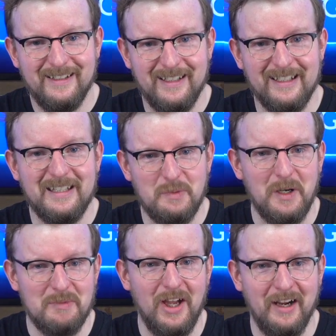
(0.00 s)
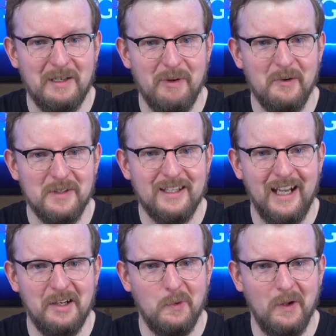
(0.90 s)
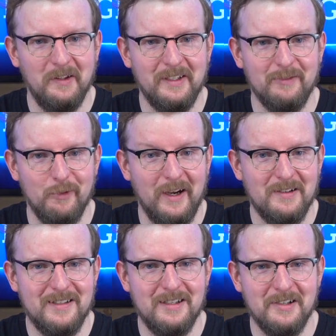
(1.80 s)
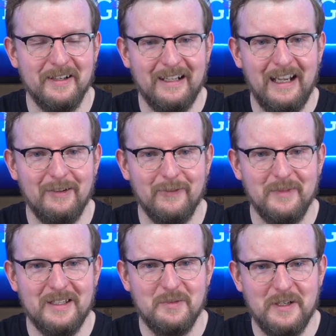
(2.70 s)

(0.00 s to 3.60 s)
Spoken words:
See, this is what I'm talking about with the kind of quality of rares that you're going to get from these